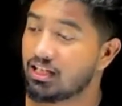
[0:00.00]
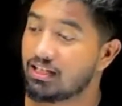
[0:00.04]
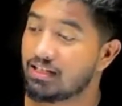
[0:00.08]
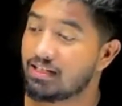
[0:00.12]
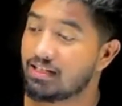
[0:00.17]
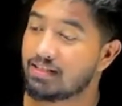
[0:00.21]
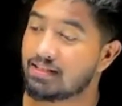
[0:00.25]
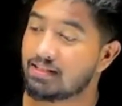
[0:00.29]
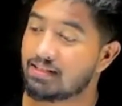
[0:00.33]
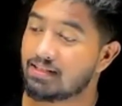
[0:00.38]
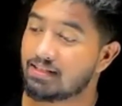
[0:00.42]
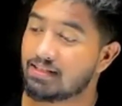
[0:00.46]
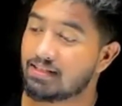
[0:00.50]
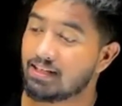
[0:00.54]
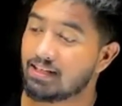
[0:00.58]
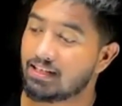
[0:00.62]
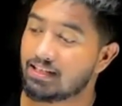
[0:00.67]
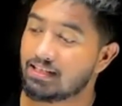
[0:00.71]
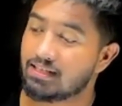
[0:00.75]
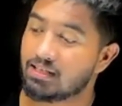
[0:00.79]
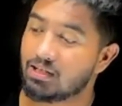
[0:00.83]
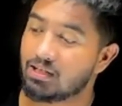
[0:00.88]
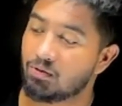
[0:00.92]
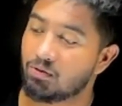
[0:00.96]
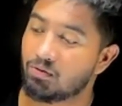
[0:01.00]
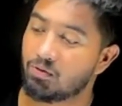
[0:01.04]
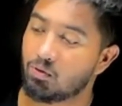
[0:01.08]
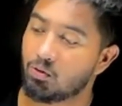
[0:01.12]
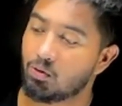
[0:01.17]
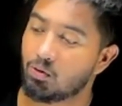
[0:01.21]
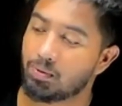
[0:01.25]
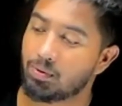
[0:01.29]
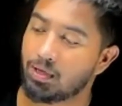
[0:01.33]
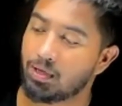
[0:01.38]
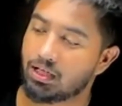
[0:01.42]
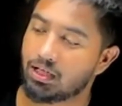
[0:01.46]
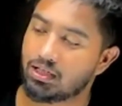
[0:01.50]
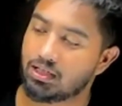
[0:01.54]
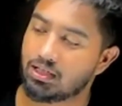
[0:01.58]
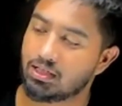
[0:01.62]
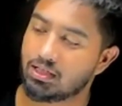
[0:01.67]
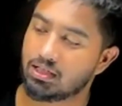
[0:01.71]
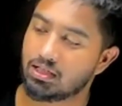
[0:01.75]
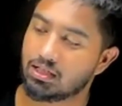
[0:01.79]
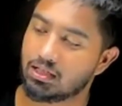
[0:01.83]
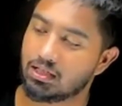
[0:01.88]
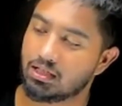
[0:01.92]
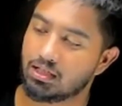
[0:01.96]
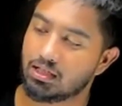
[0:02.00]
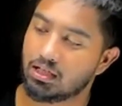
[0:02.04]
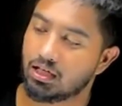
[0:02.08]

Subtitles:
64 bits.